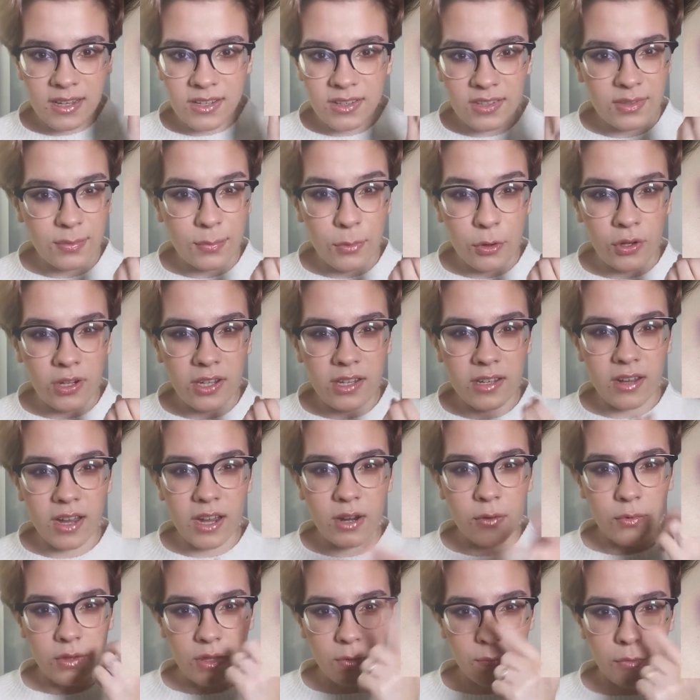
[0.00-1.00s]
smoky
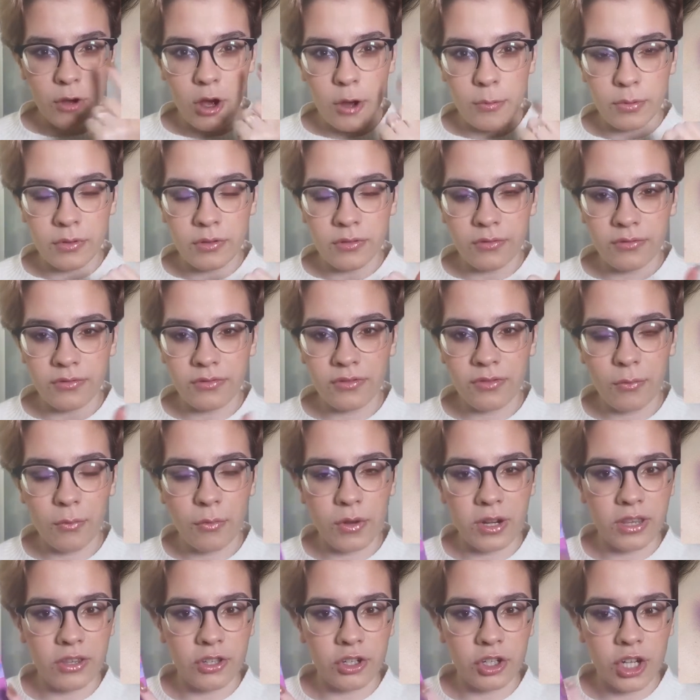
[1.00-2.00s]
eye with a pop of
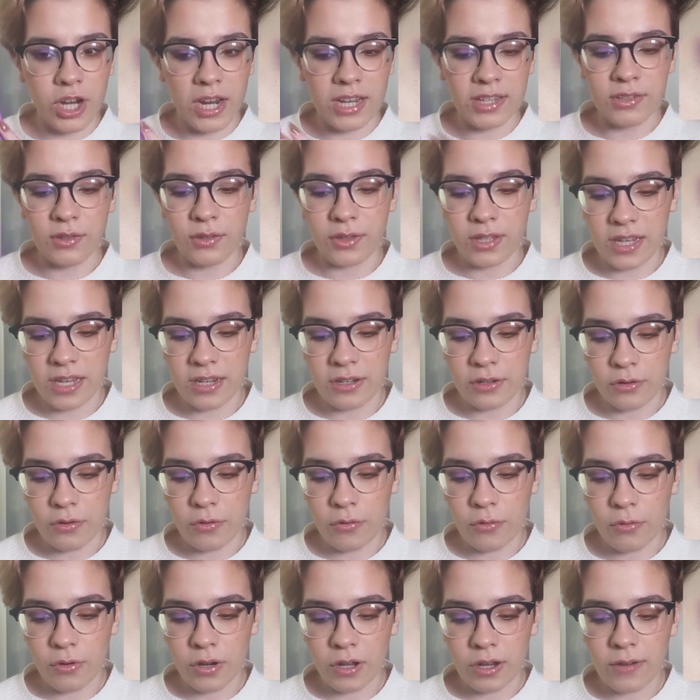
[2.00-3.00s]
one of the shades on the inner
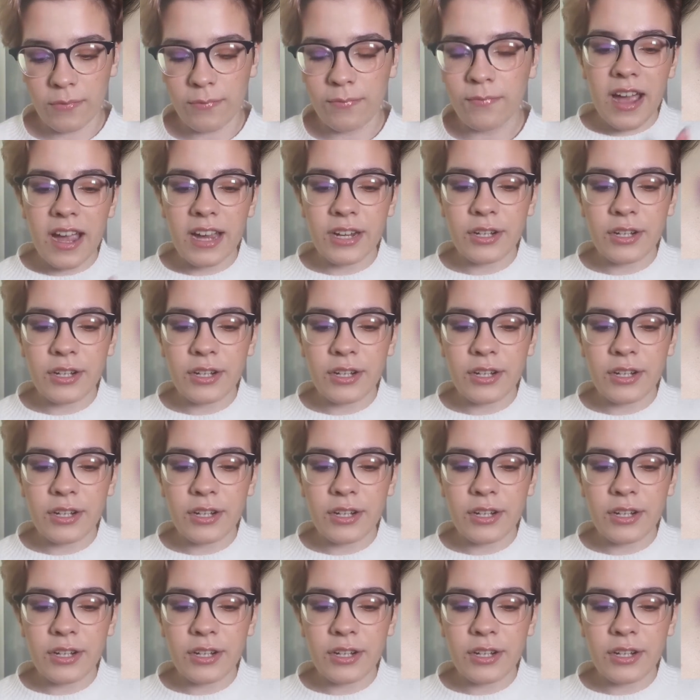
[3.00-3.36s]
corner.